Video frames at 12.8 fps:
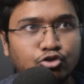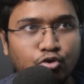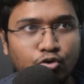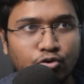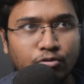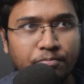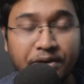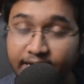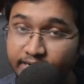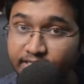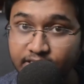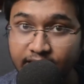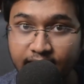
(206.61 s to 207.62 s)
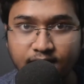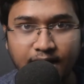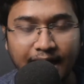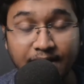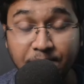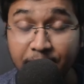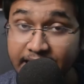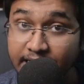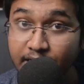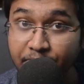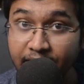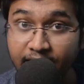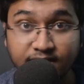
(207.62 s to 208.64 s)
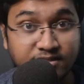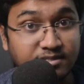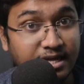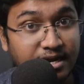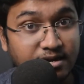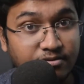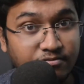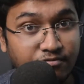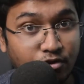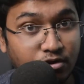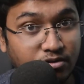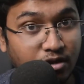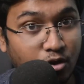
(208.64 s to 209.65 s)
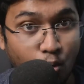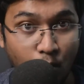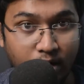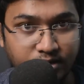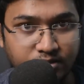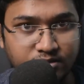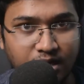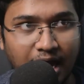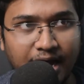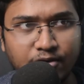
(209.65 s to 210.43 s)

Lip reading: So practice that, and mainly practice that for the quants.